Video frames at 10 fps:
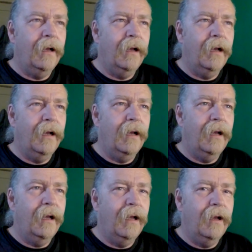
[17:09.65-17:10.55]
Anyway,
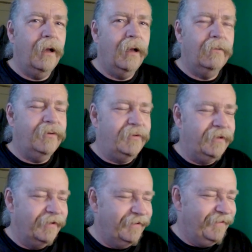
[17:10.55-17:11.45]

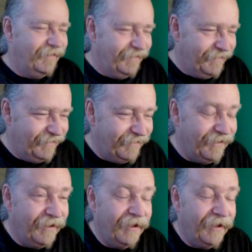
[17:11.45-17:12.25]
I'm here.